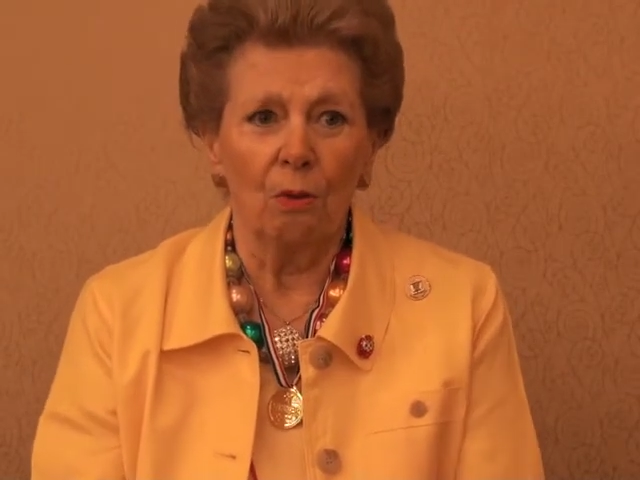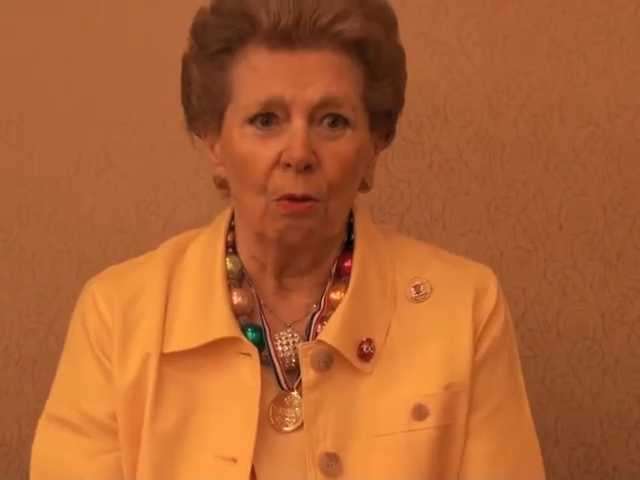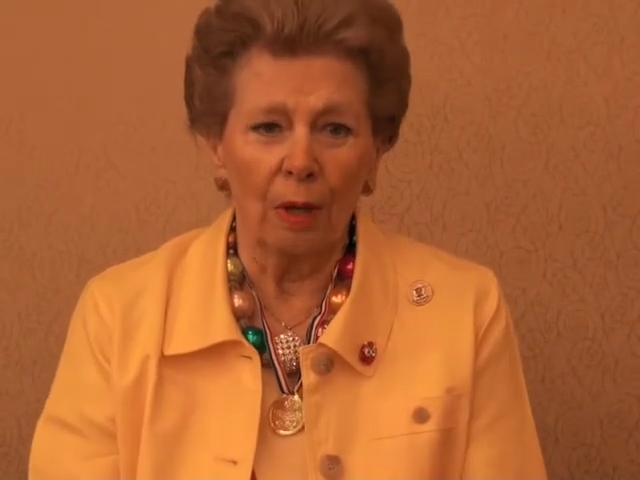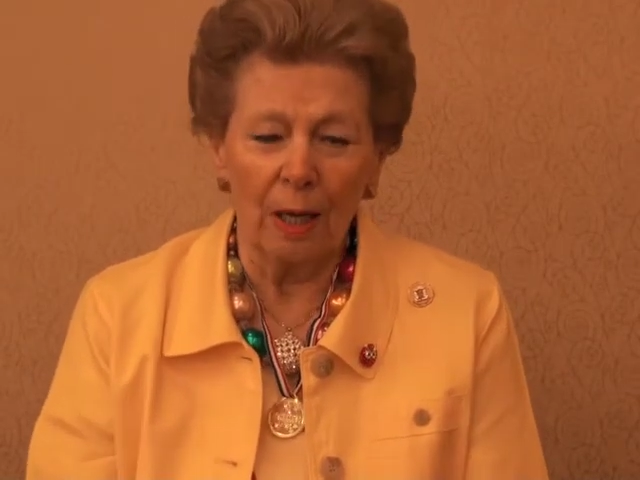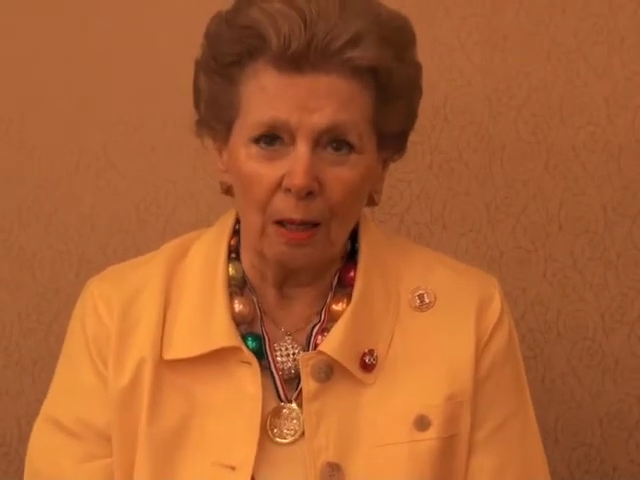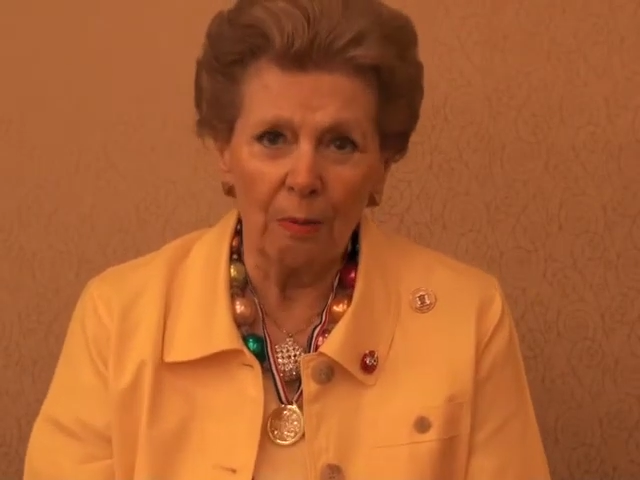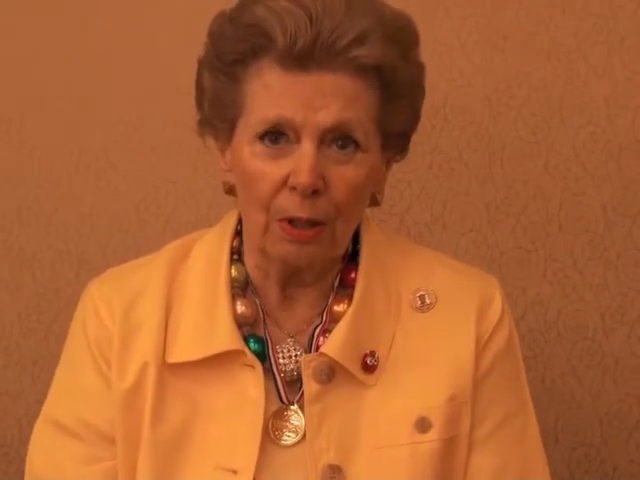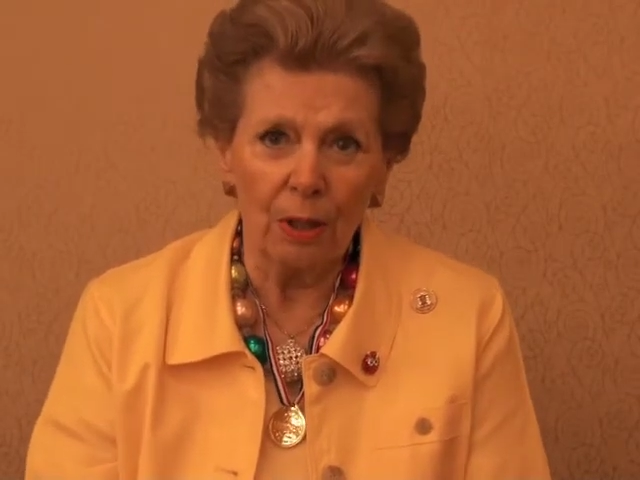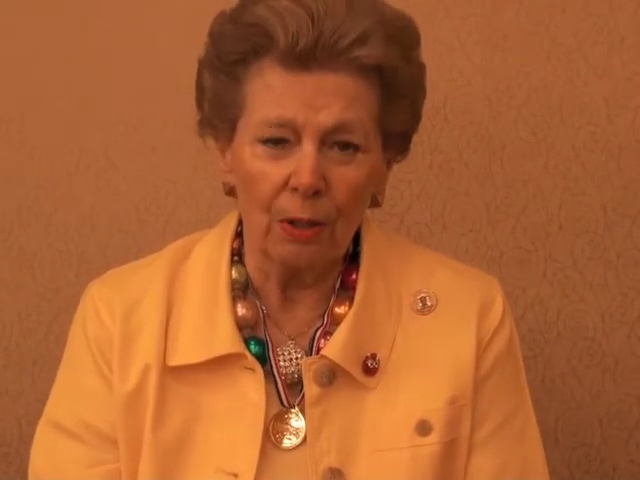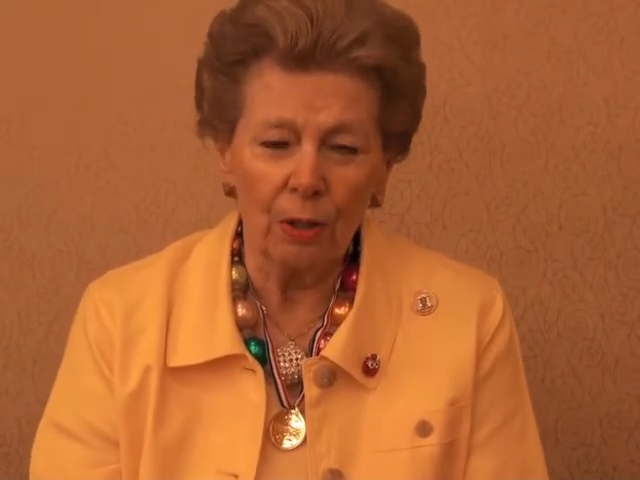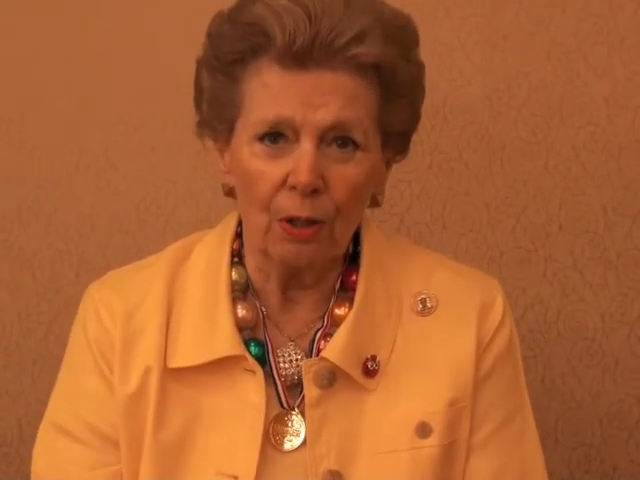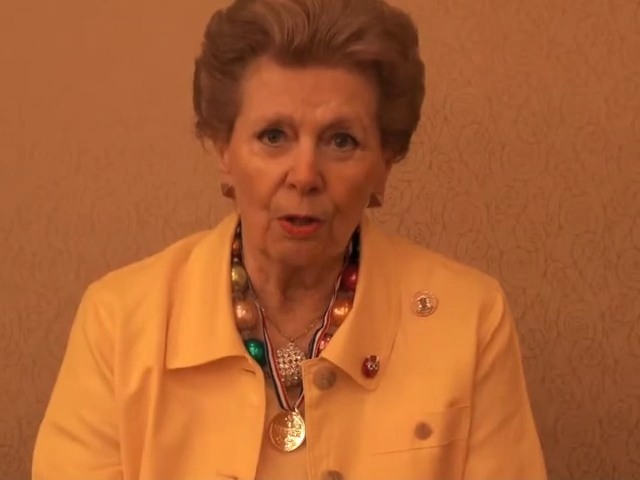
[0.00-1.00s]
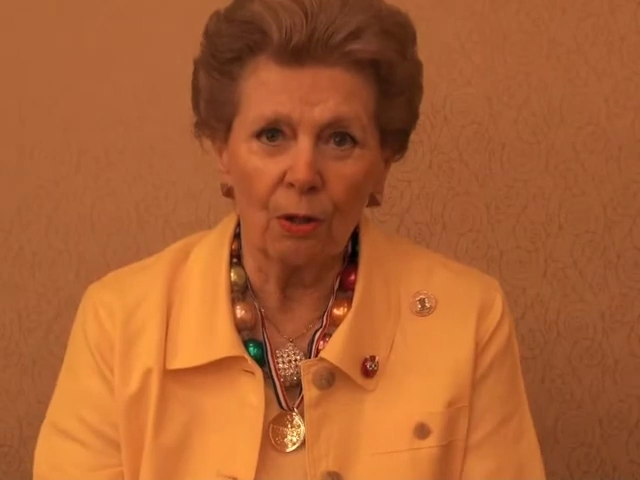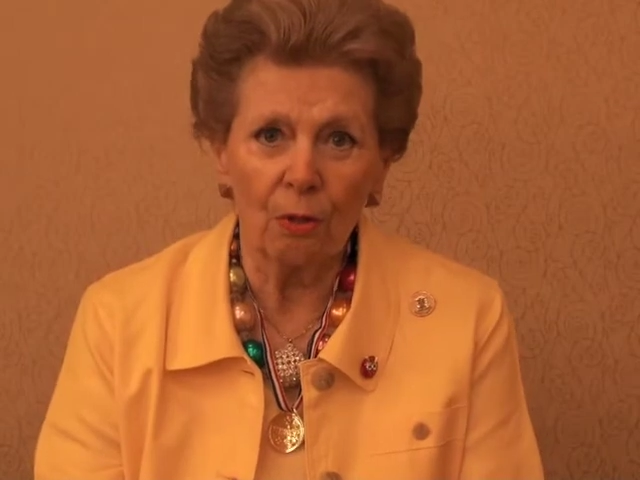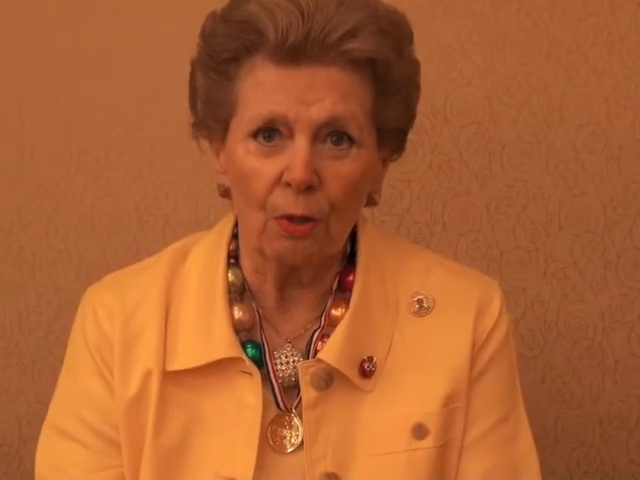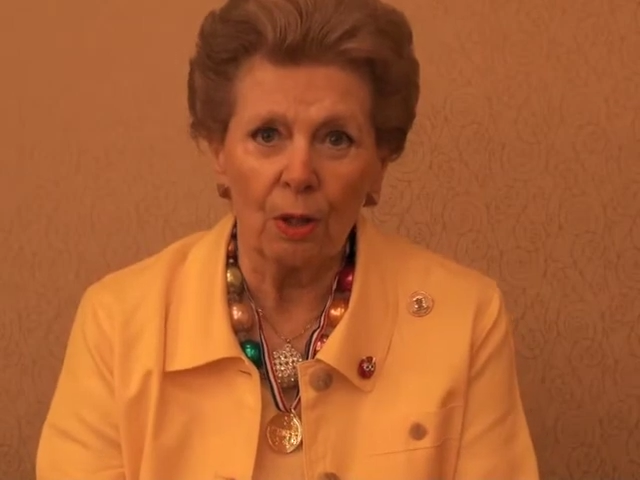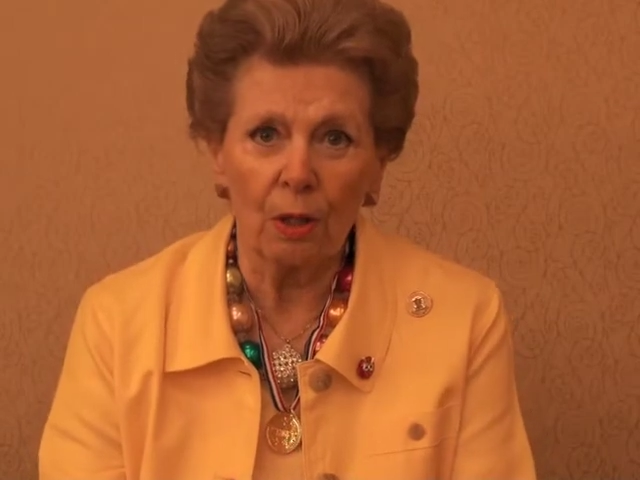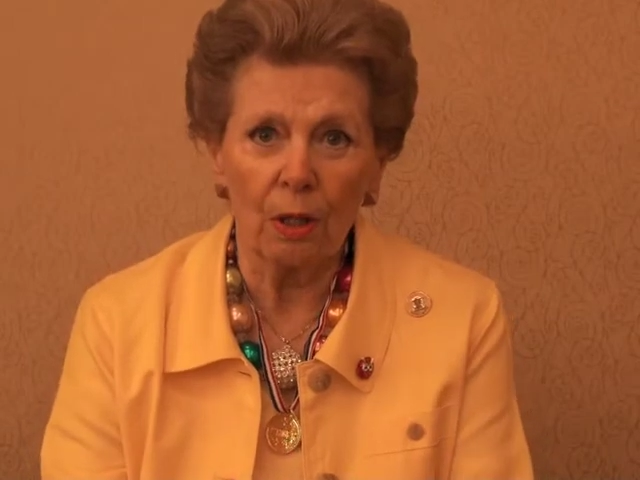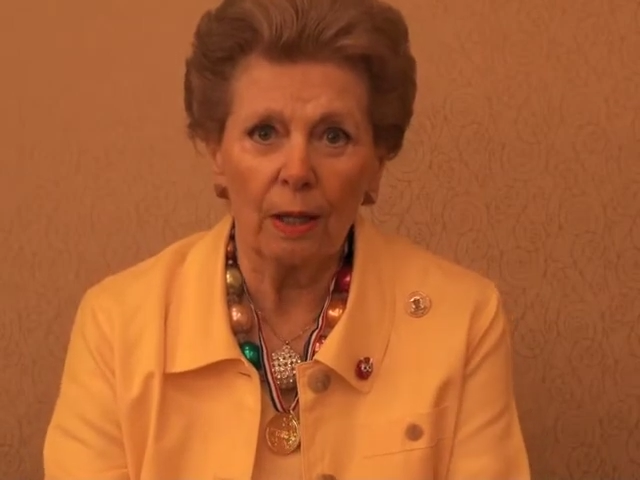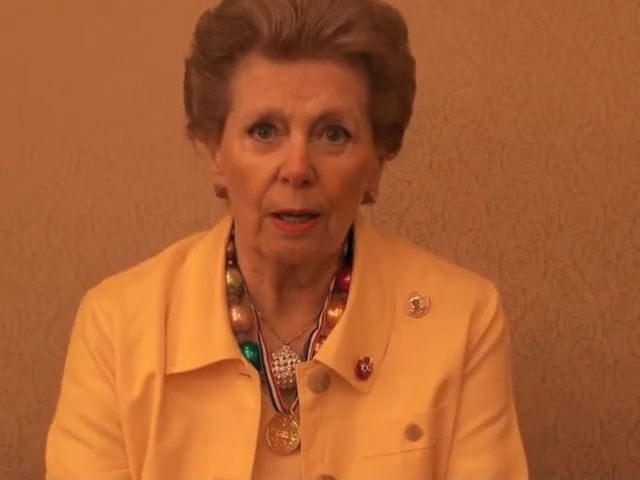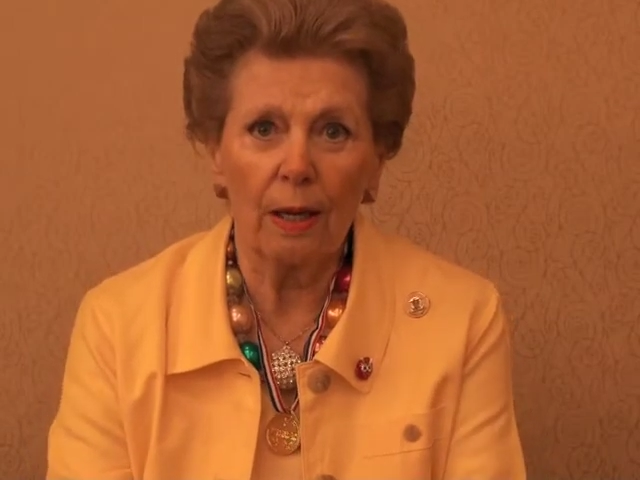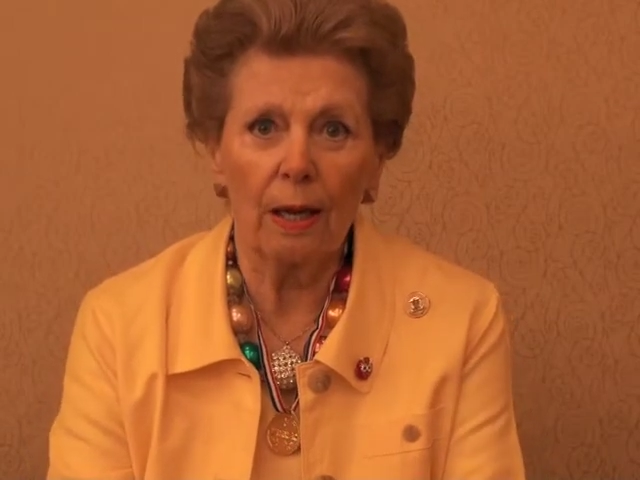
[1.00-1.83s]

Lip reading: when I began to go to work.